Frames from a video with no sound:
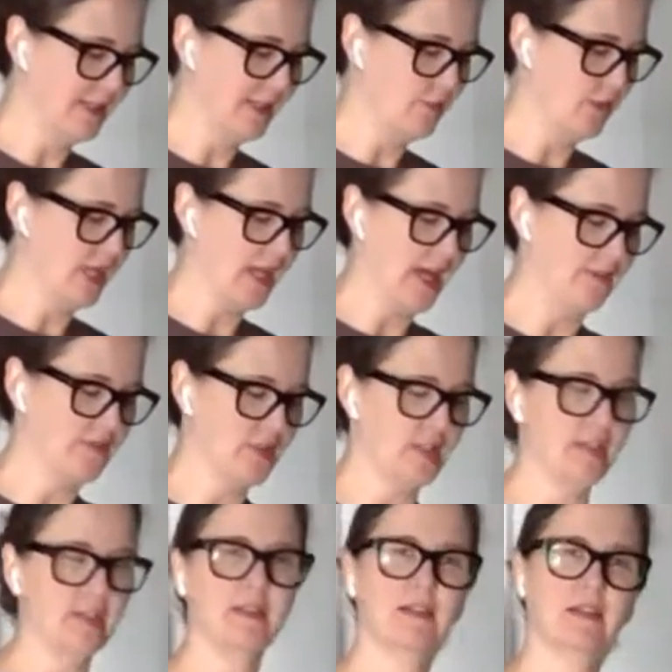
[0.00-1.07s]
and we have
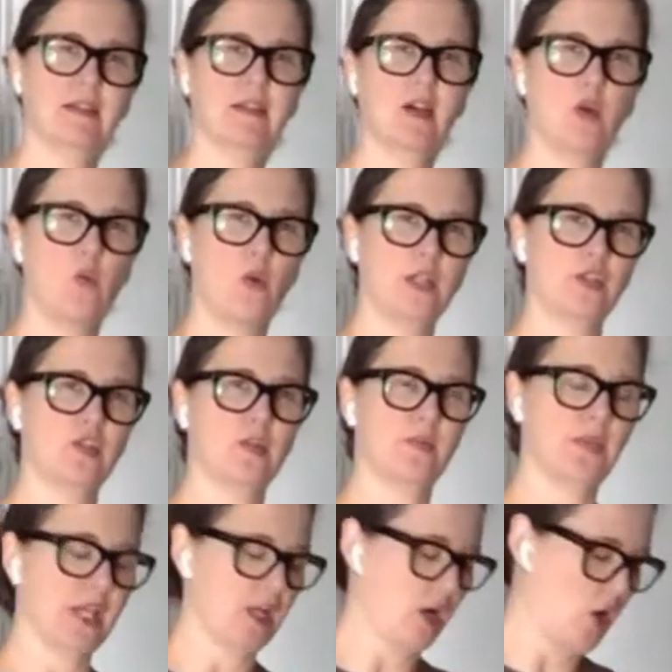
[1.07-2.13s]
to watch
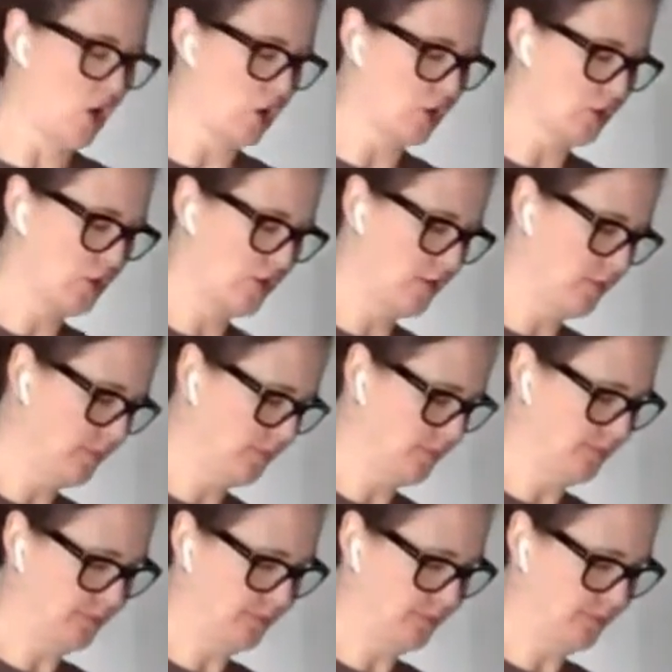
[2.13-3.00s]
them like hawks.